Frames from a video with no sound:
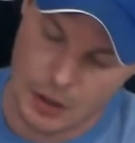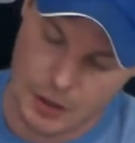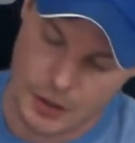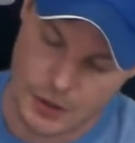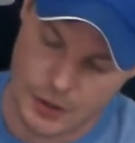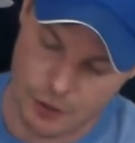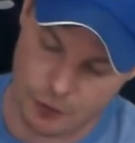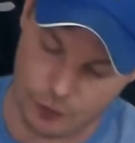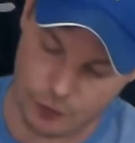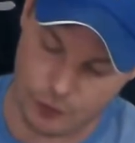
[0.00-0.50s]

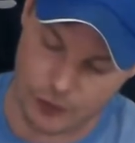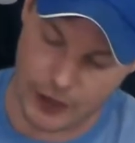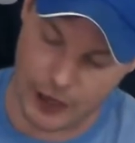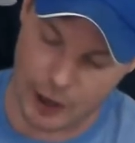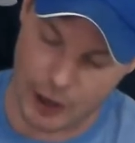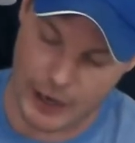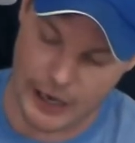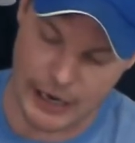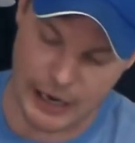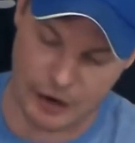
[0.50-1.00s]
So
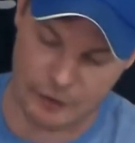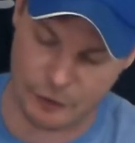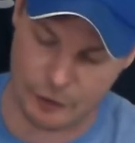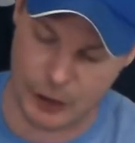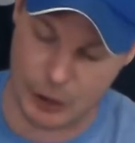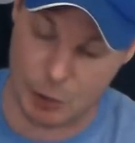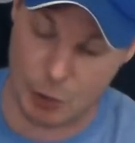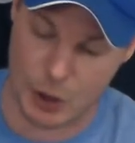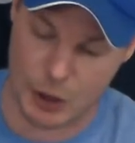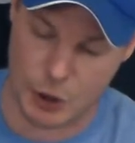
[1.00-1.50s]
very careful.
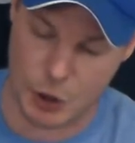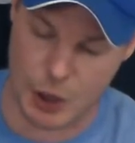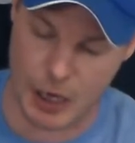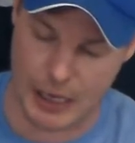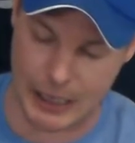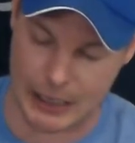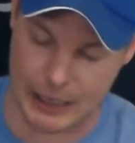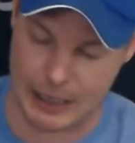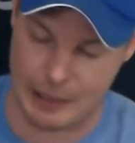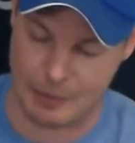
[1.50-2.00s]
You want to try
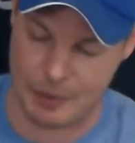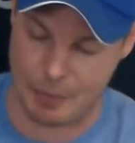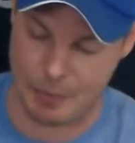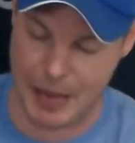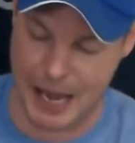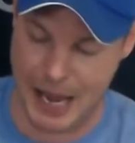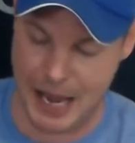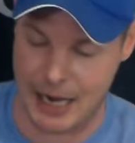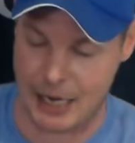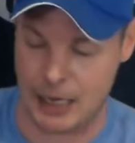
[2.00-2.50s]
to keep the
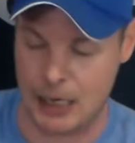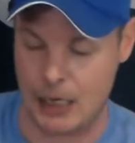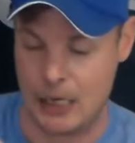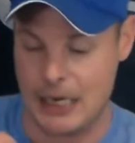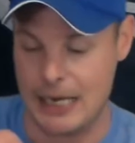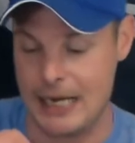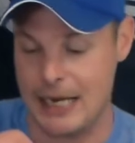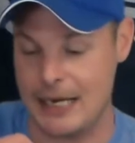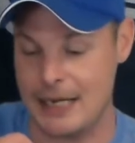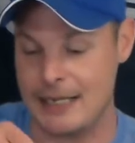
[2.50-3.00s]
bag
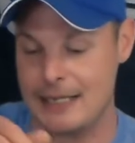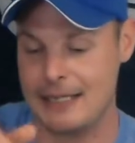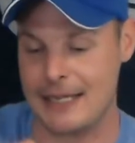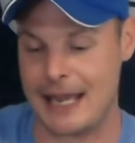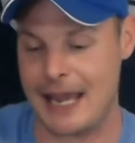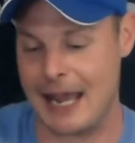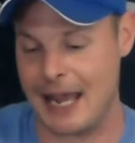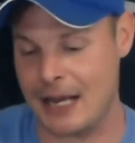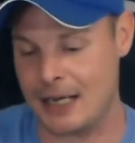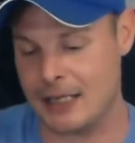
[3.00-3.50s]

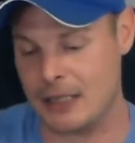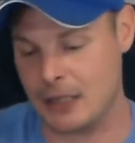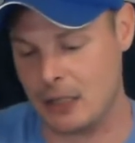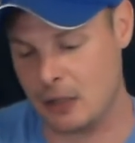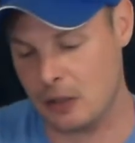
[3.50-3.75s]
intact.